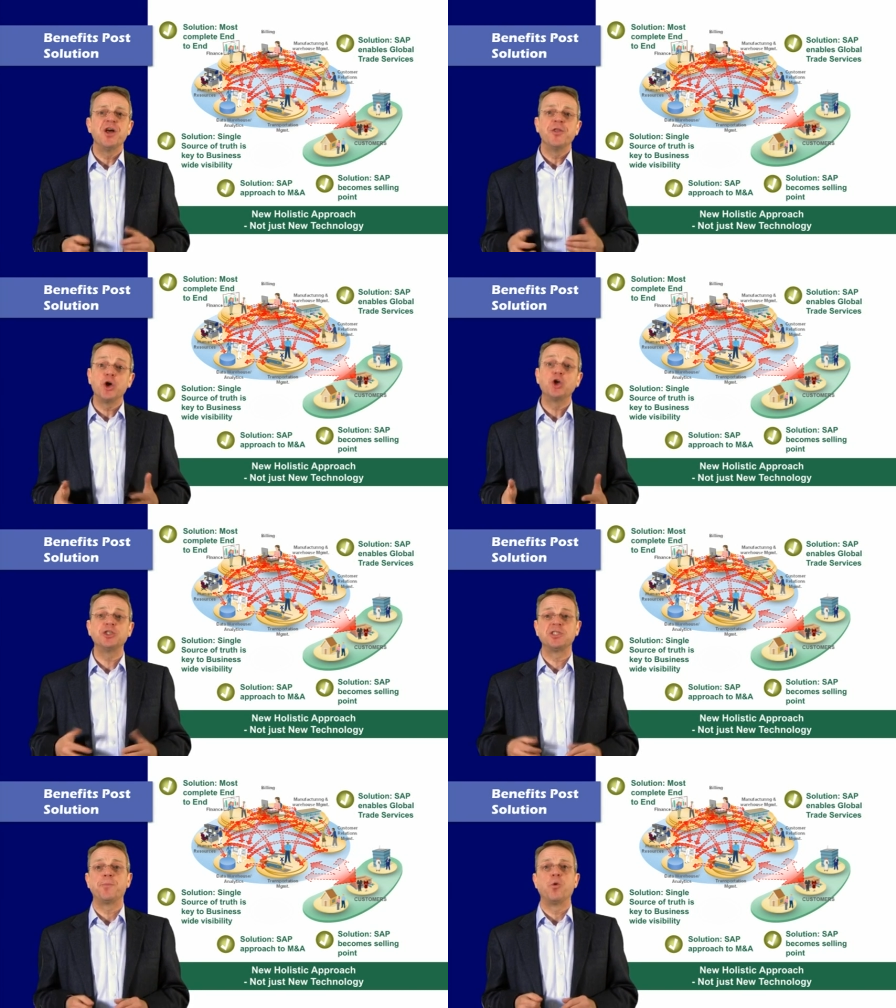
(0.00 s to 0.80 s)
that could
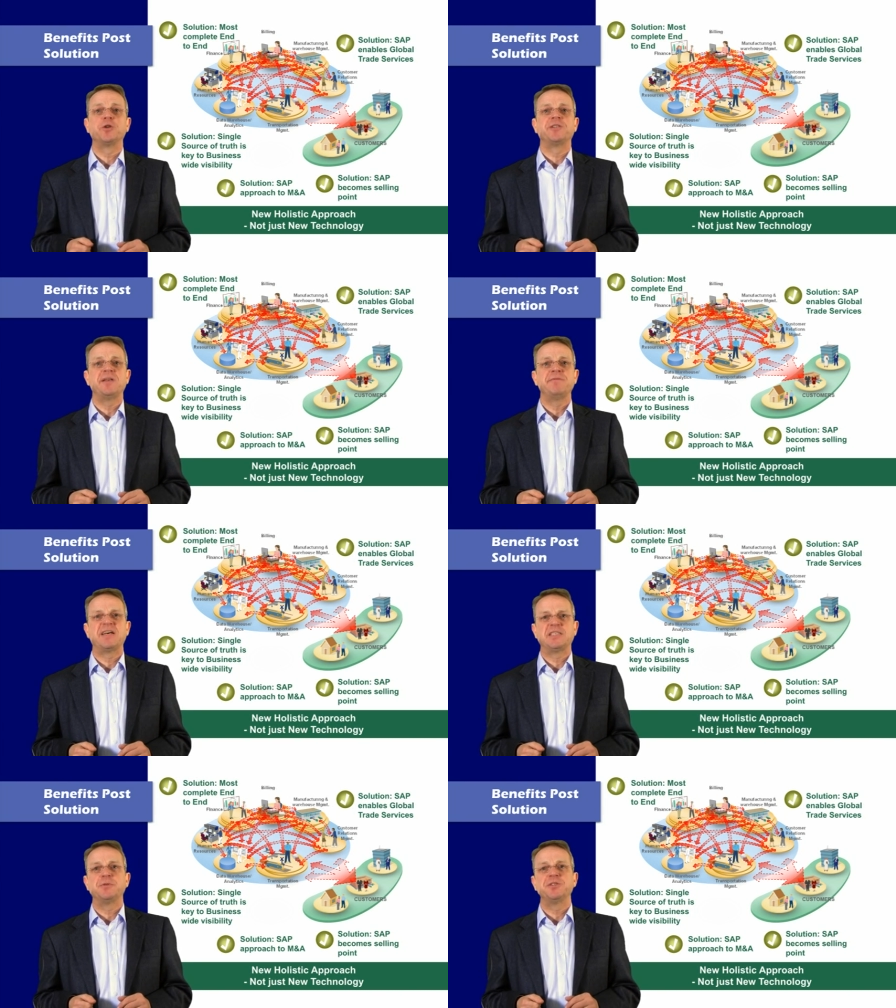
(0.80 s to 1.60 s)
support an
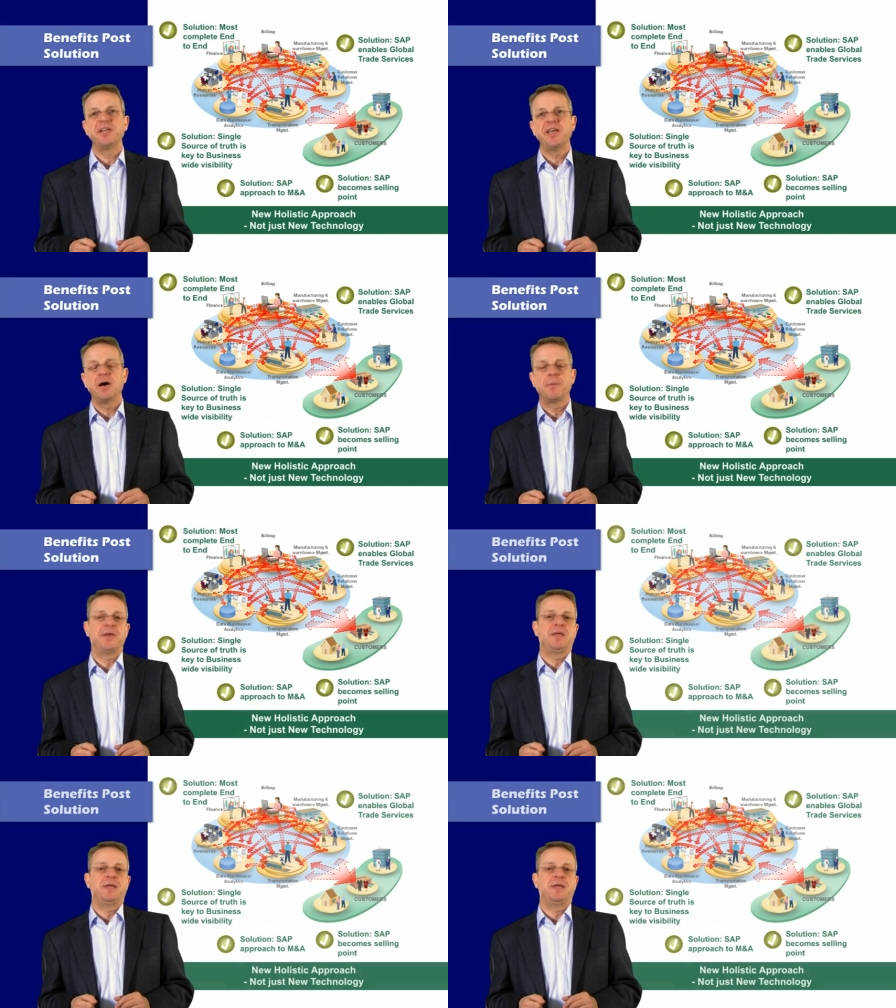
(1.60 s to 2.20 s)
investment in ERP?